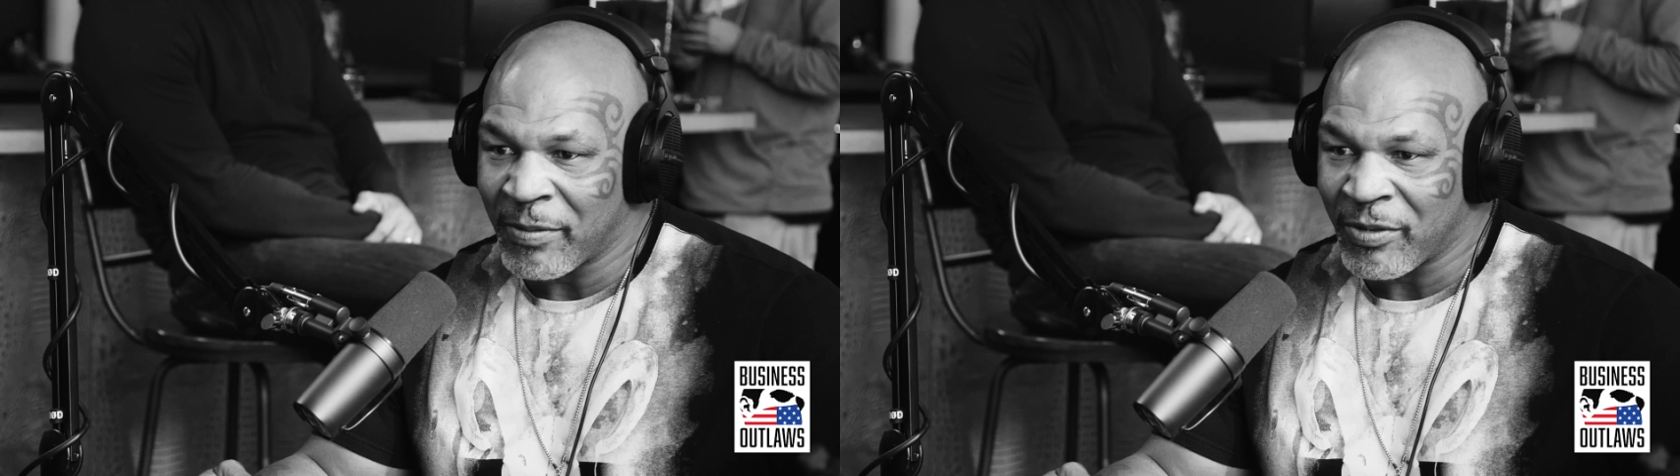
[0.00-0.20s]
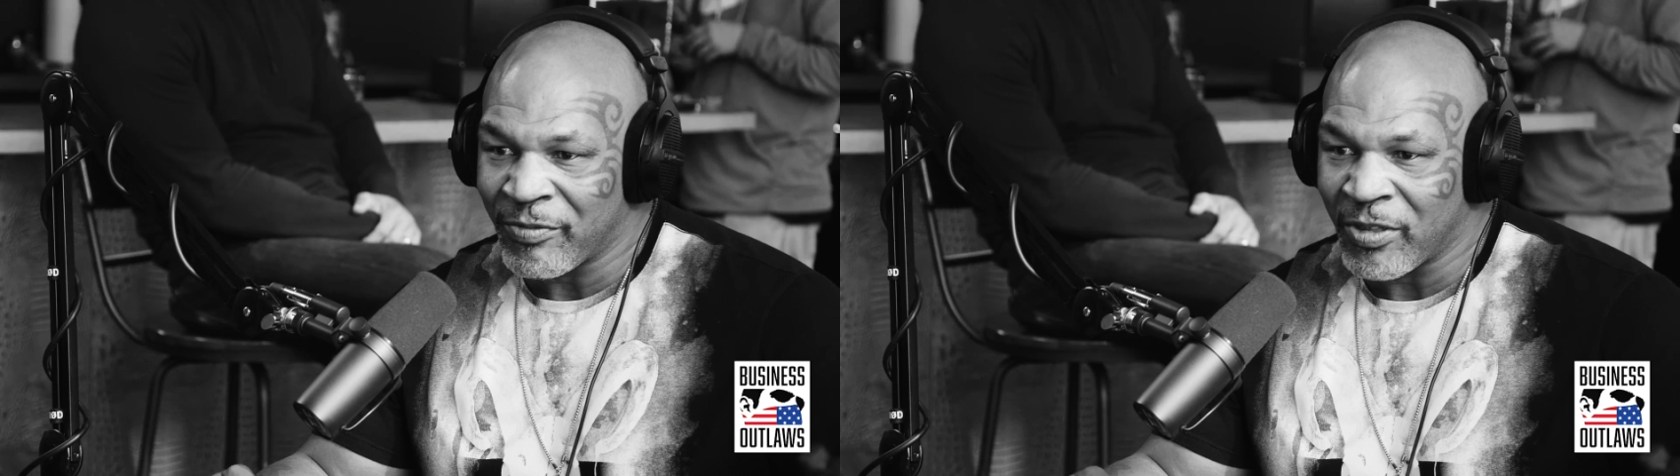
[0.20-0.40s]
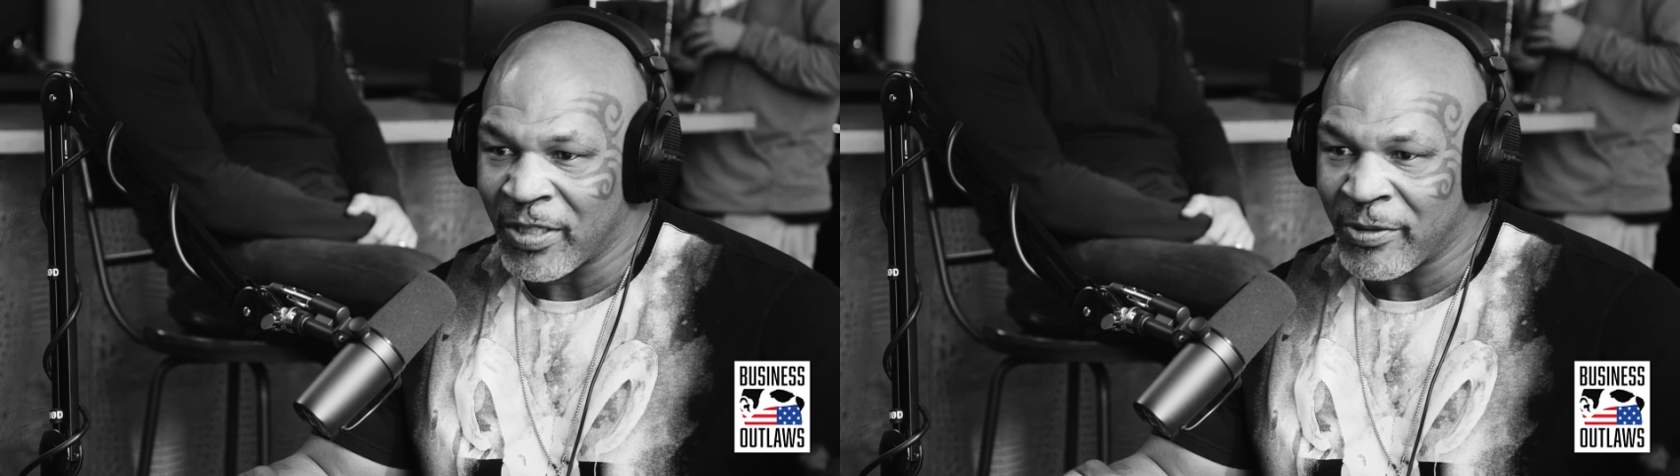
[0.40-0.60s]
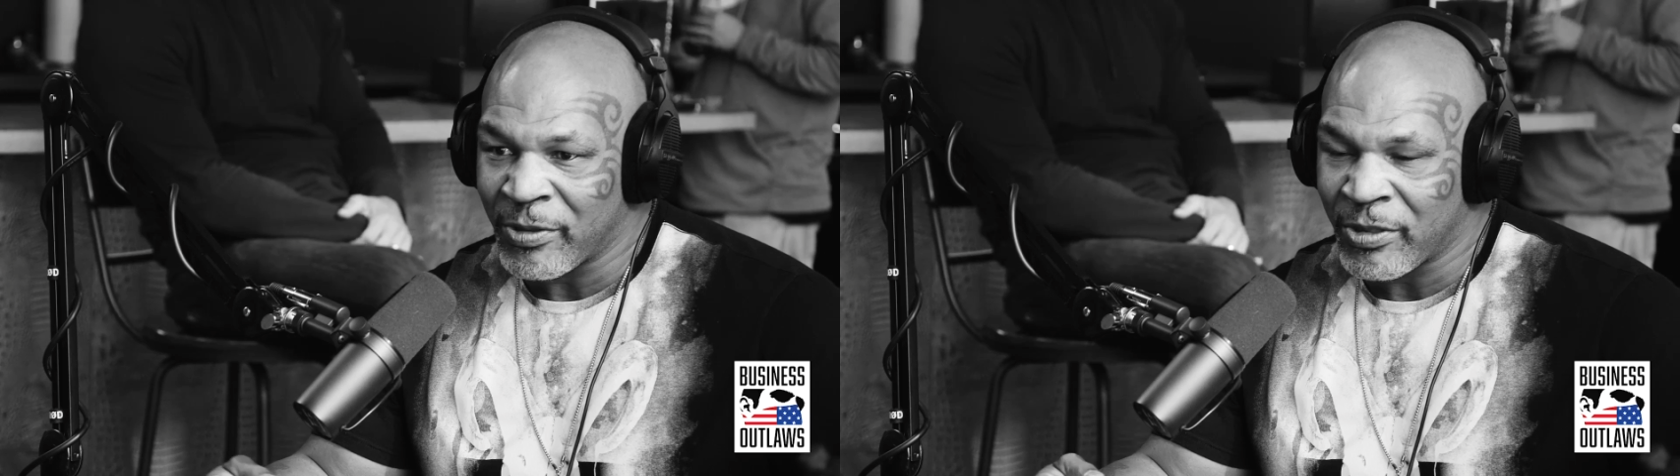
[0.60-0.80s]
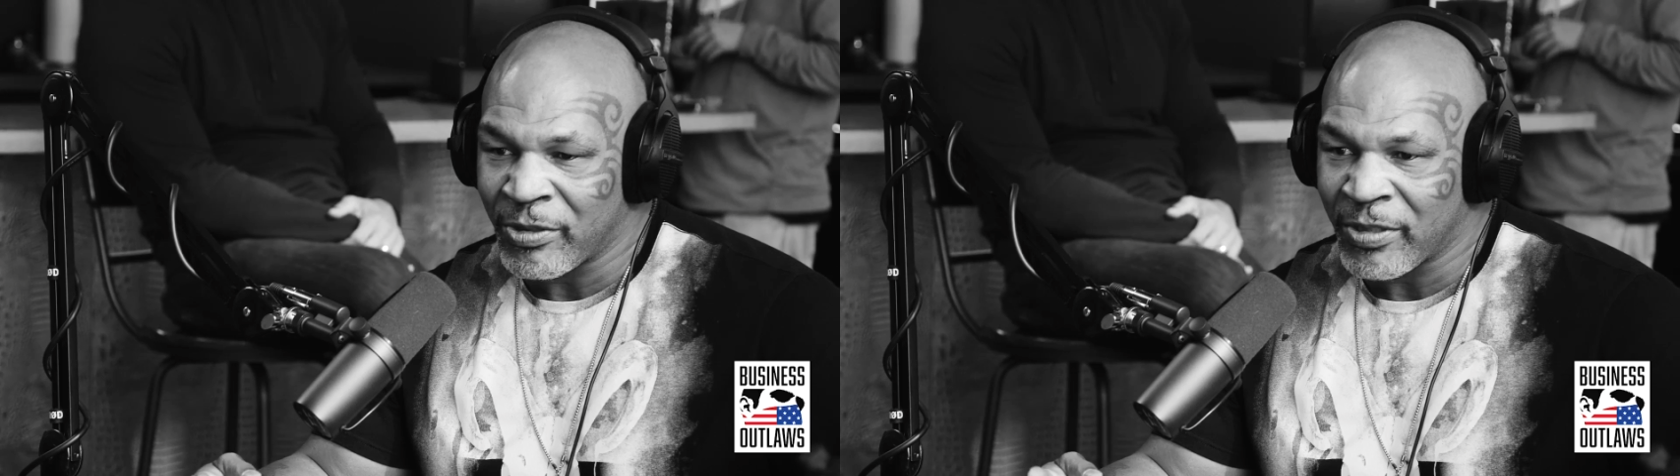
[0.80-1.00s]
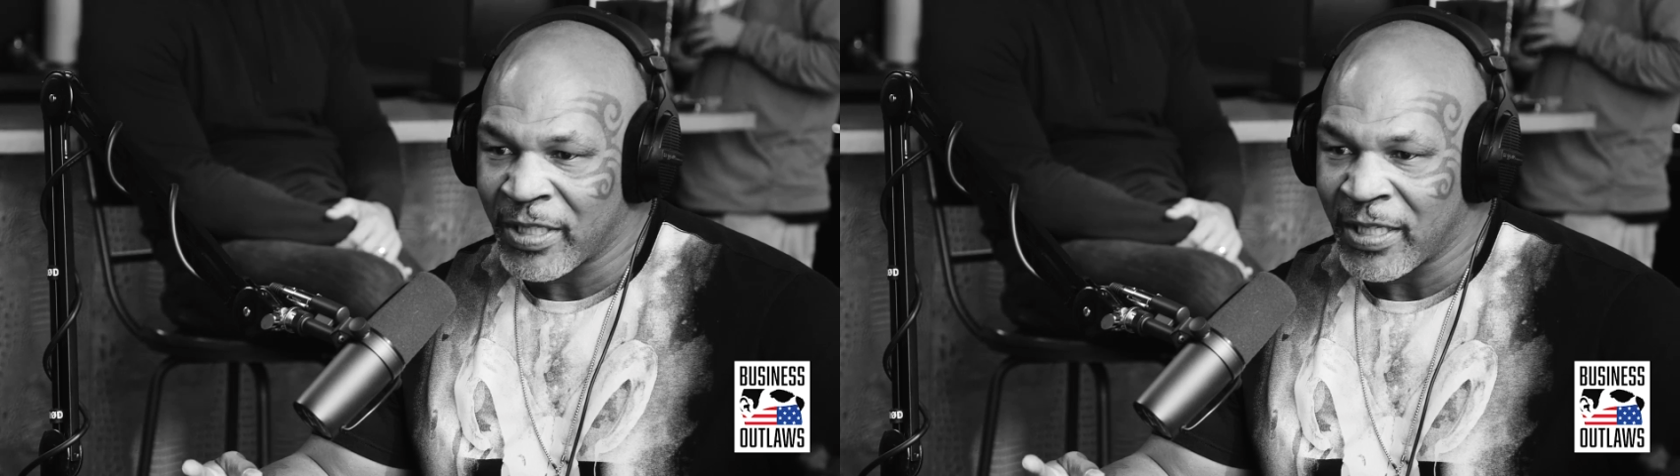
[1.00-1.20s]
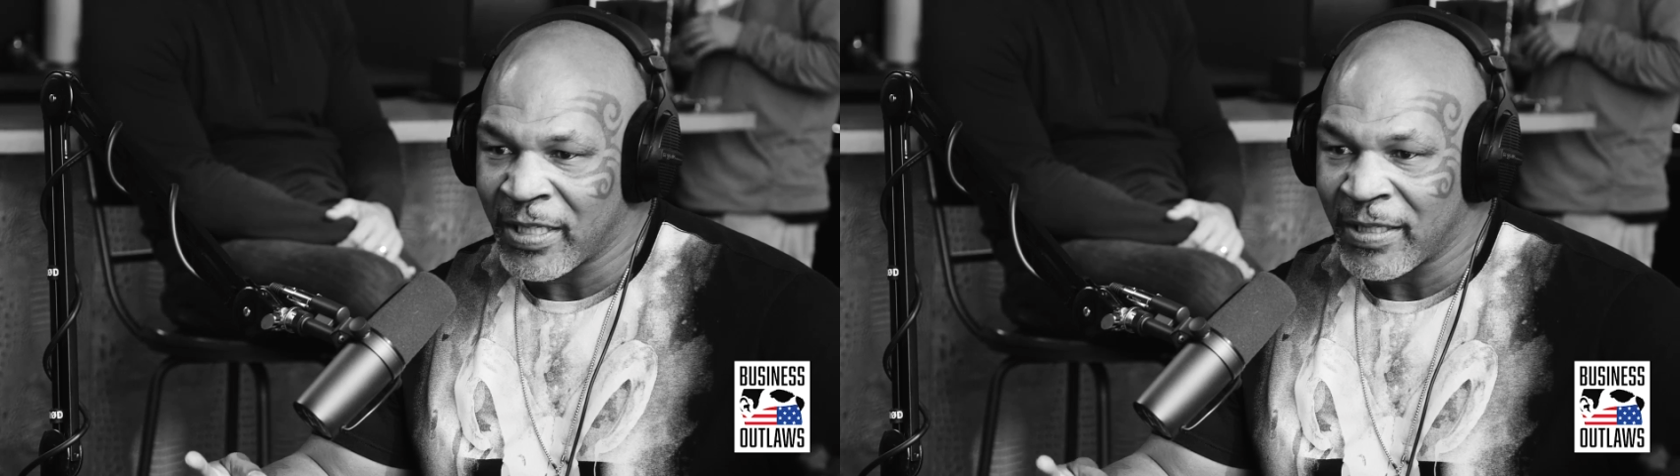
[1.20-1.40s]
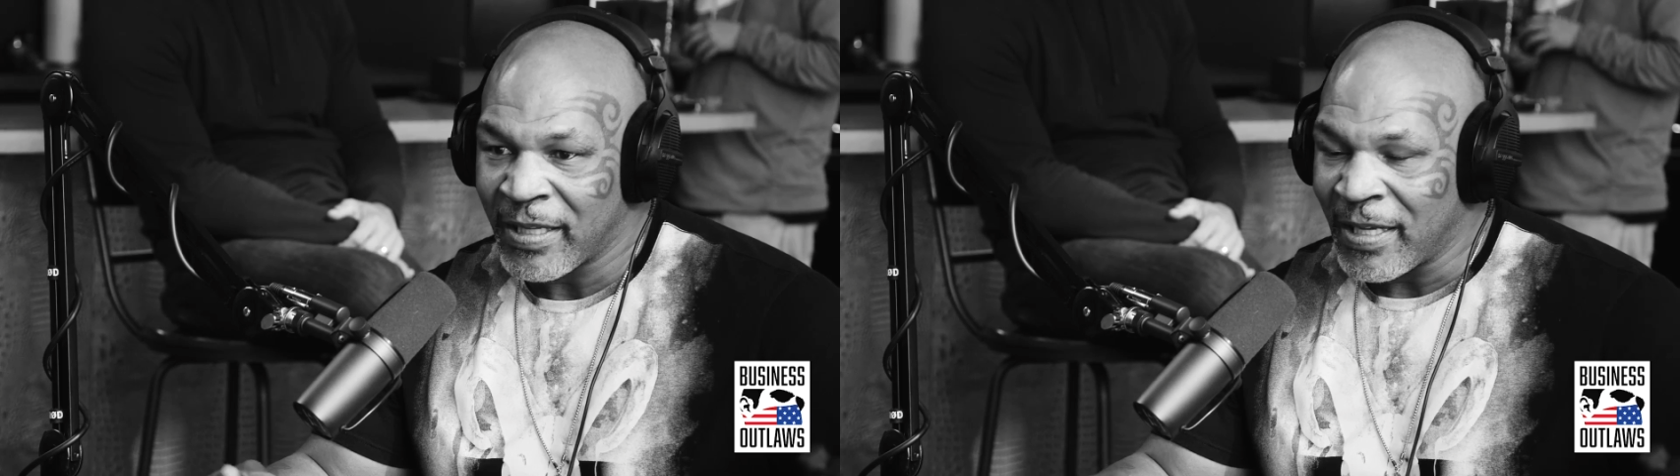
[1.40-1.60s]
I was a real yeah, insecure kid. It.